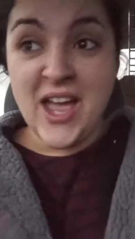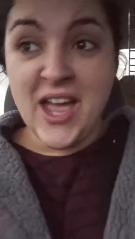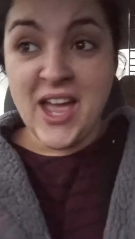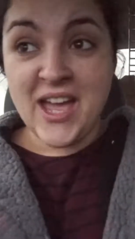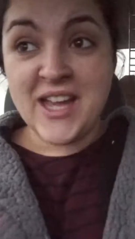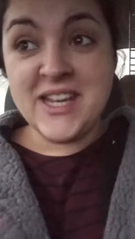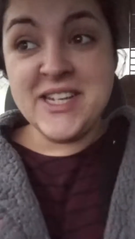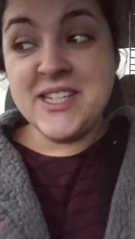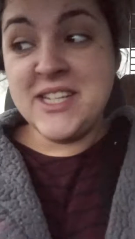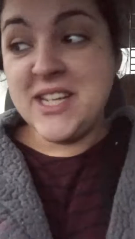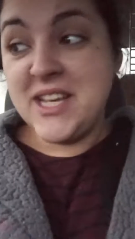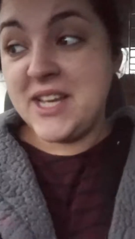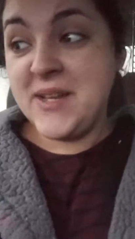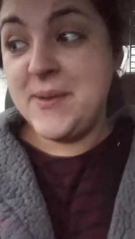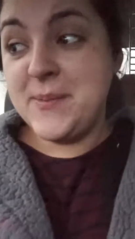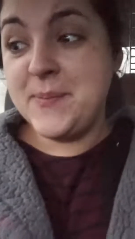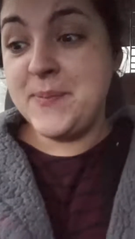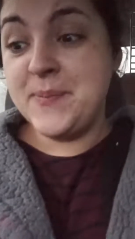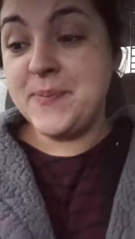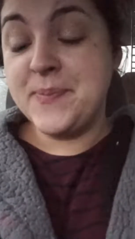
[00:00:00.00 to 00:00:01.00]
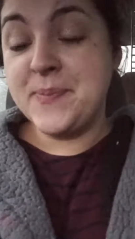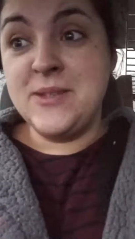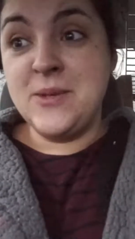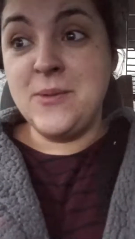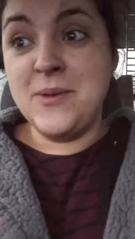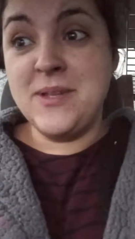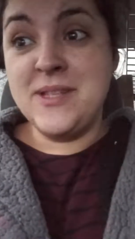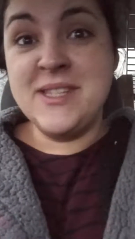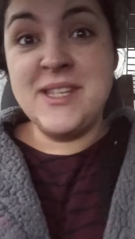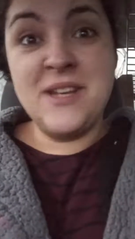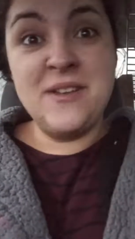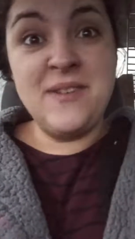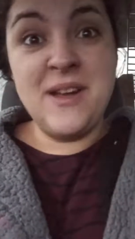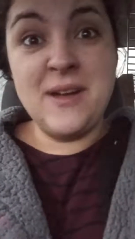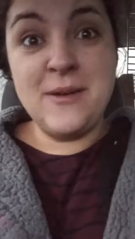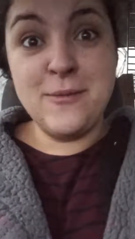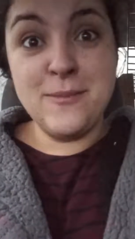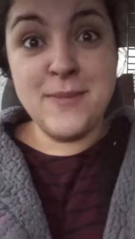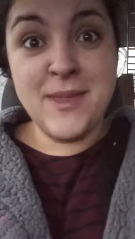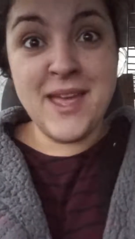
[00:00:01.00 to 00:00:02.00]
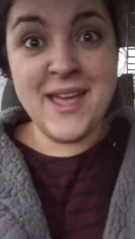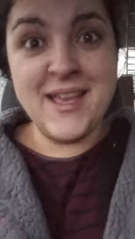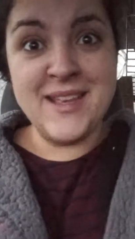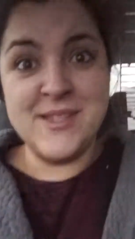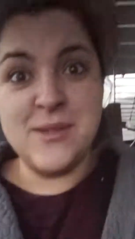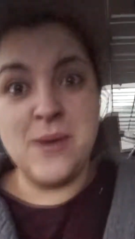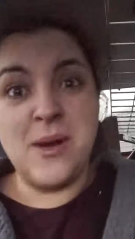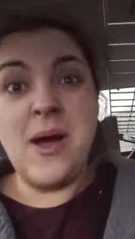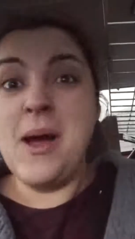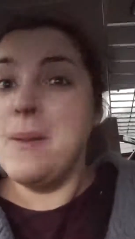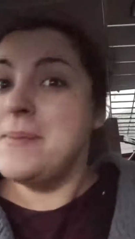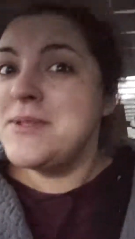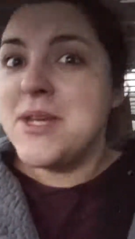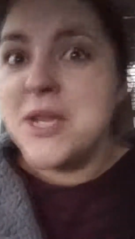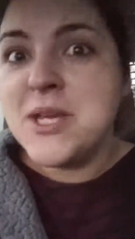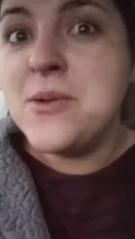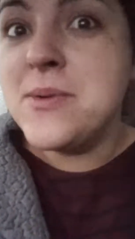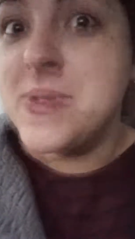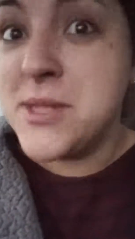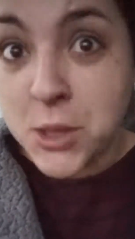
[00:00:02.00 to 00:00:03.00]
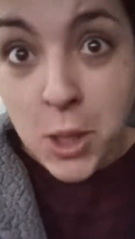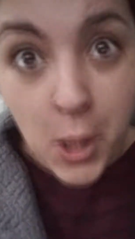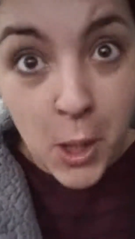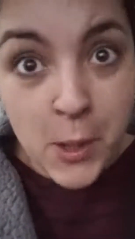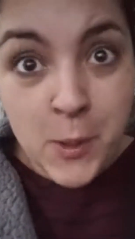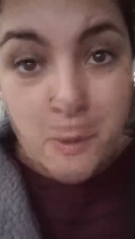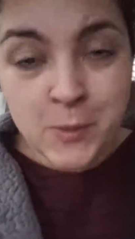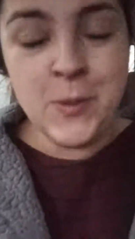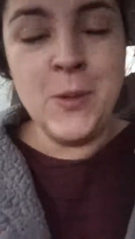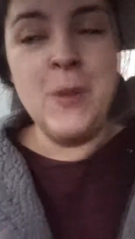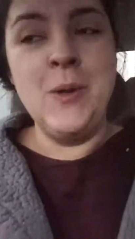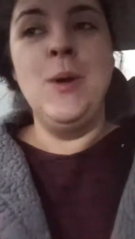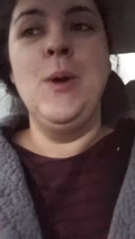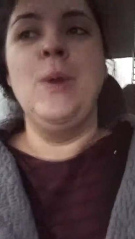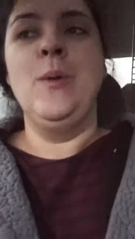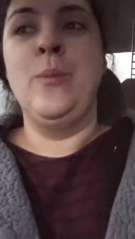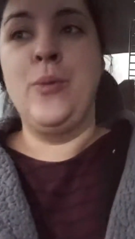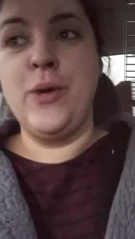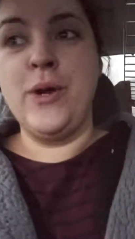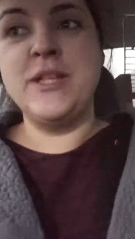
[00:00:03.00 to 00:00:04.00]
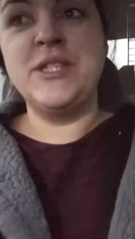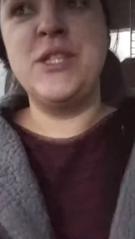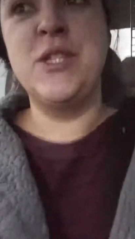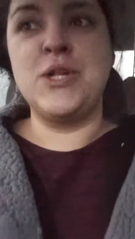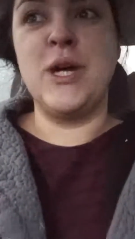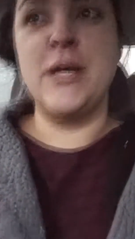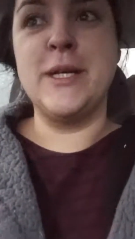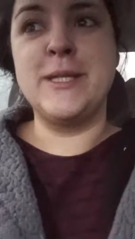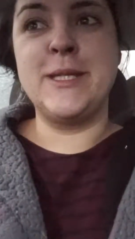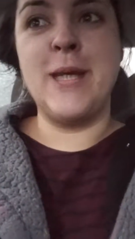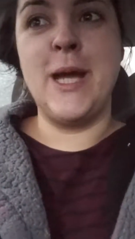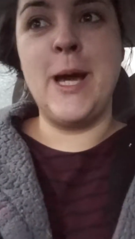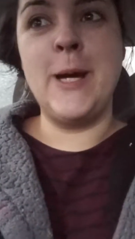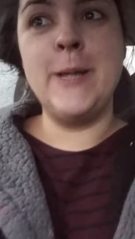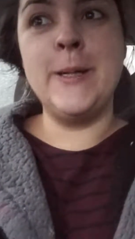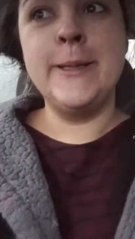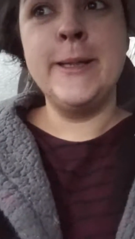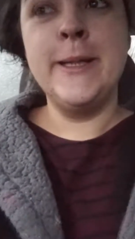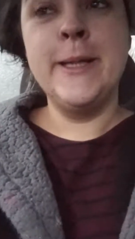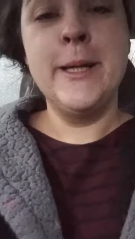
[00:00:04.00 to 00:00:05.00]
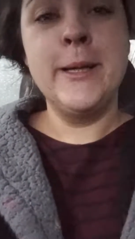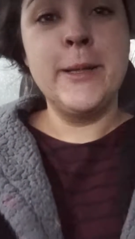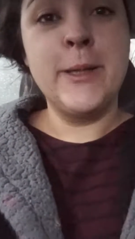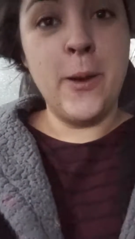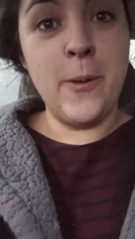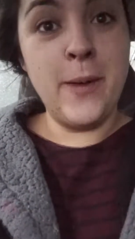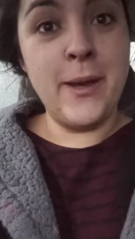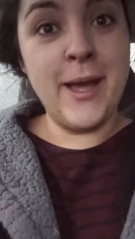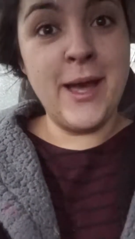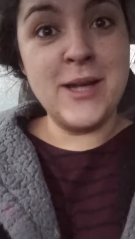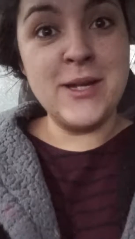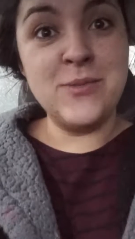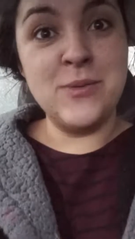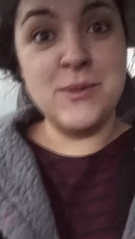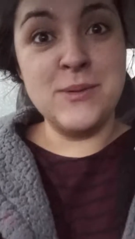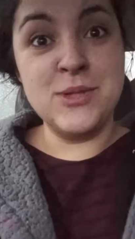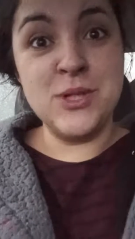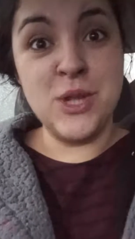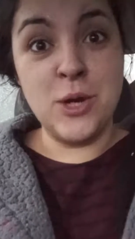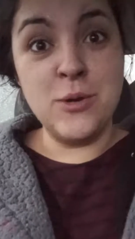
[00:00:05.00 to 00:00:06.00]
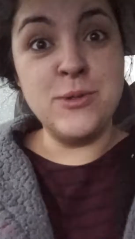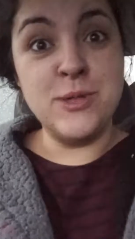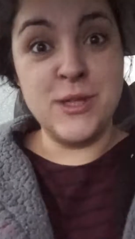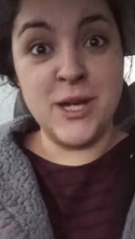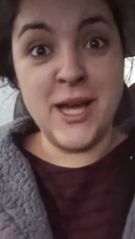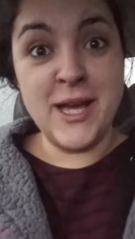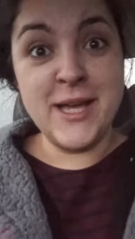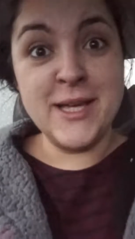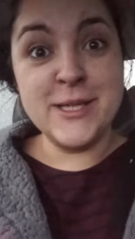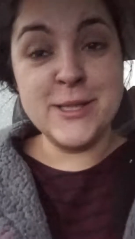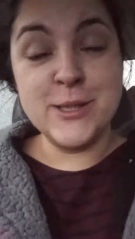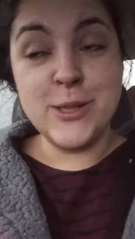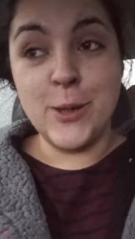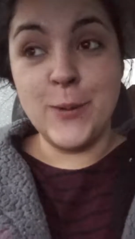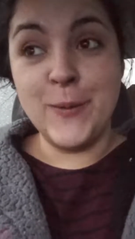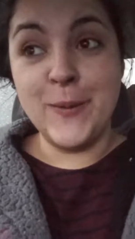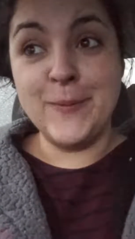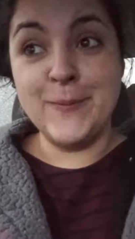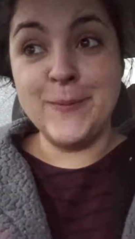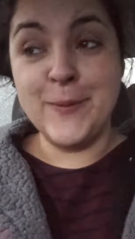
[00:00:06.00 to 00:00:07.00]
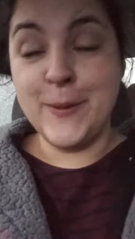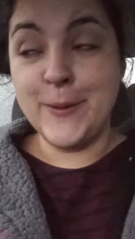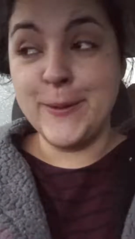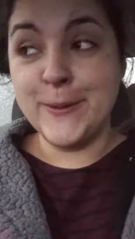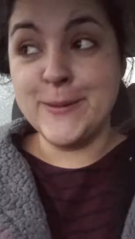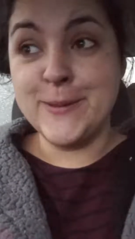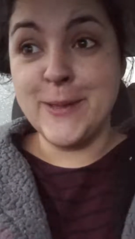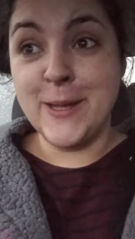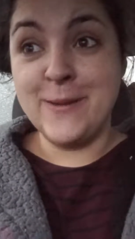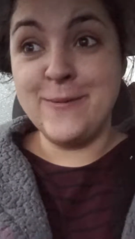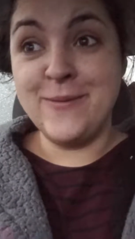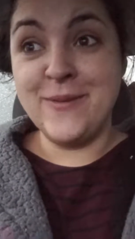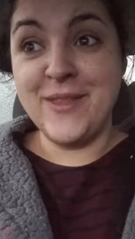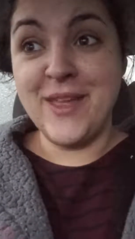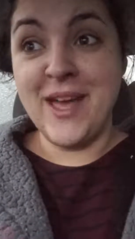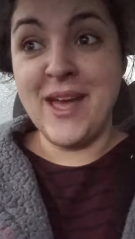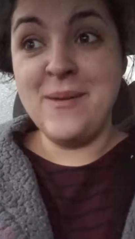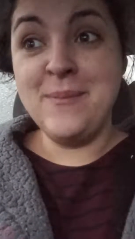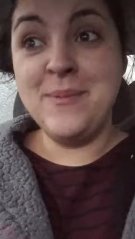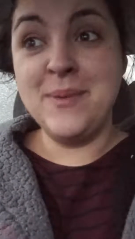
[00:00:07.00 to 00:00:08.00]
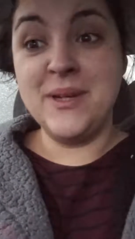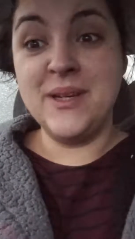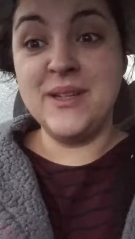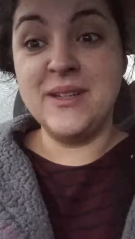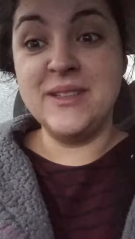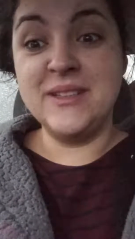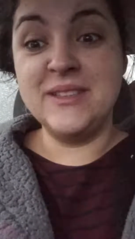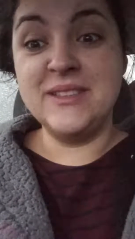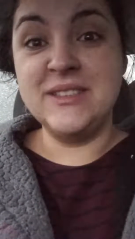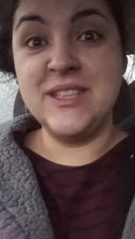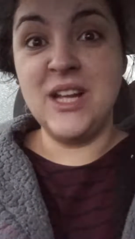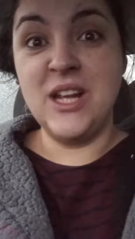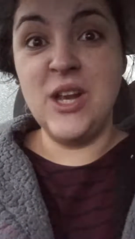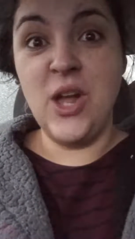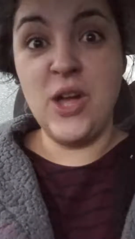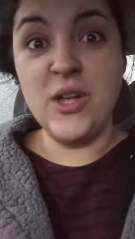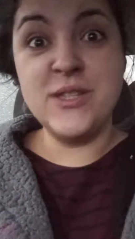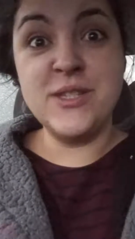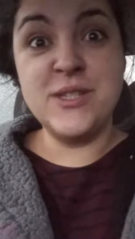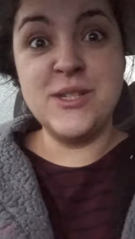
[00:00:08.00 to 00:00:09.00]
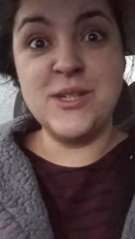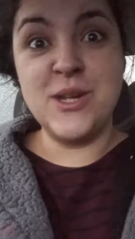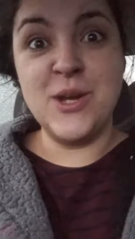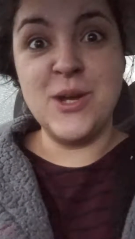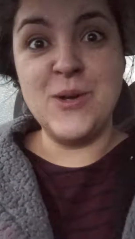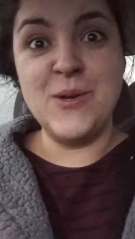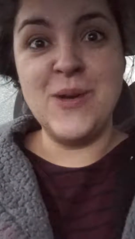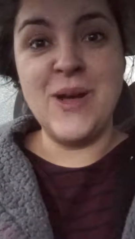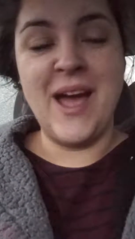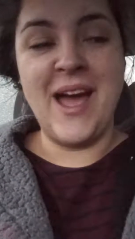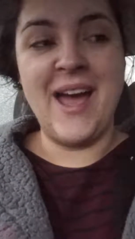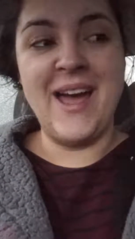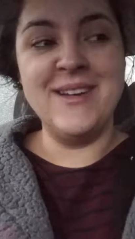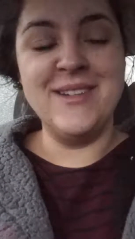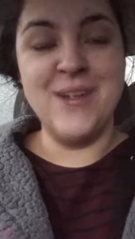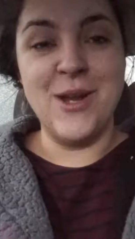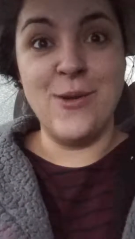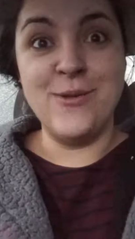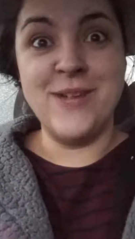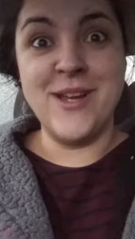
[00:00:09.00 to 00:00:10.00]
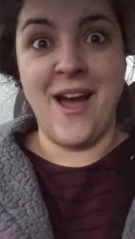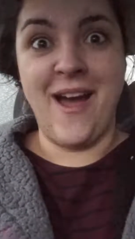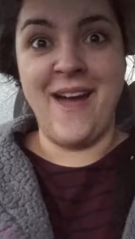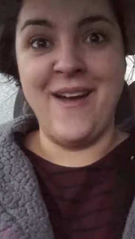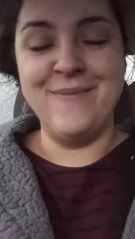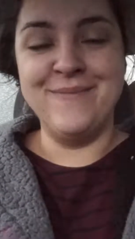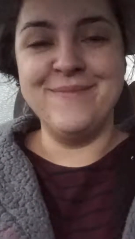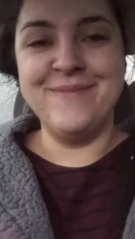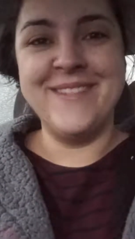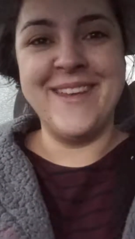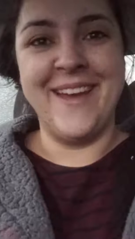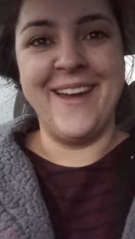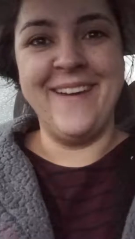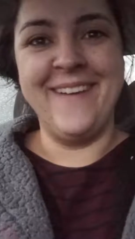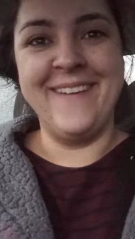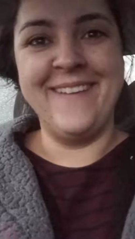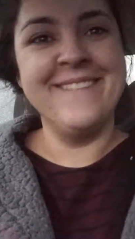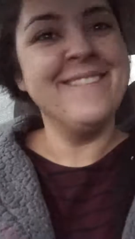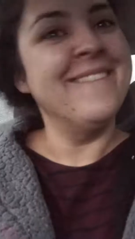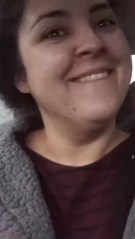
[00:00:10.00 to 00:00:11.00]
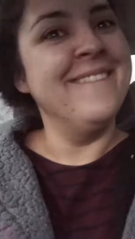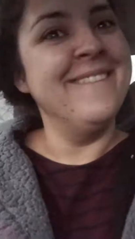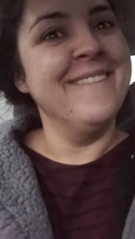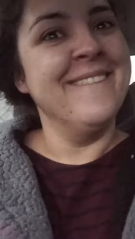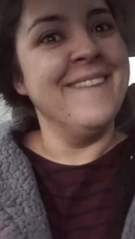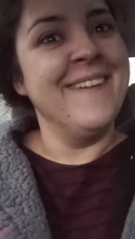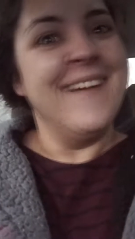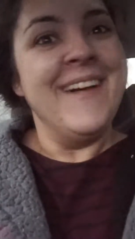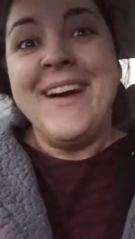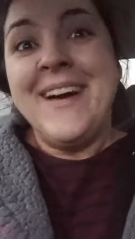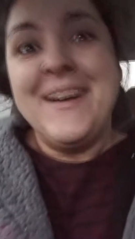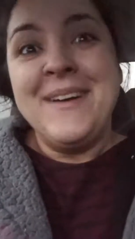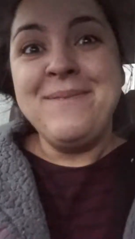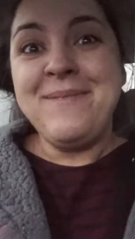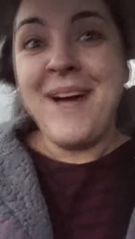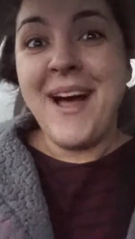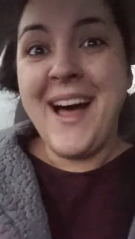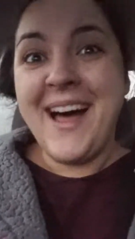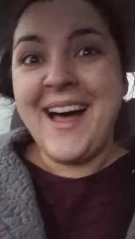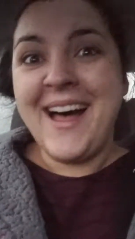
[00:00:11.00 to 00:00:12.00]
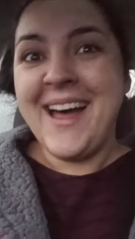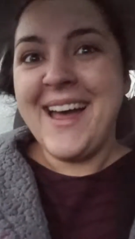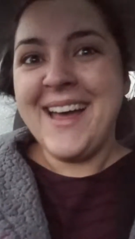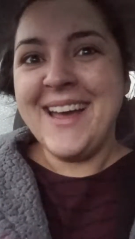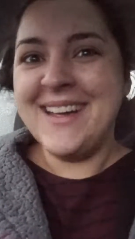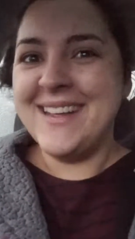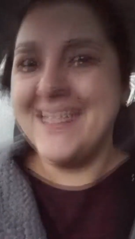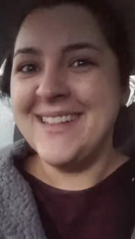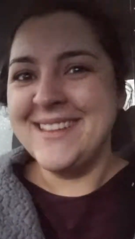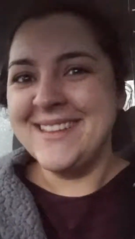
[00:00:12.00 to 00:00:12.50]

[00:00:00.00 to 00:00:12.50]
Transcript: and um, sorting stuff out from there. So I'll update you as I go. Pretty stressed out. Going out to a show tonight, so very excited for that, but lots to do and no time, so bye!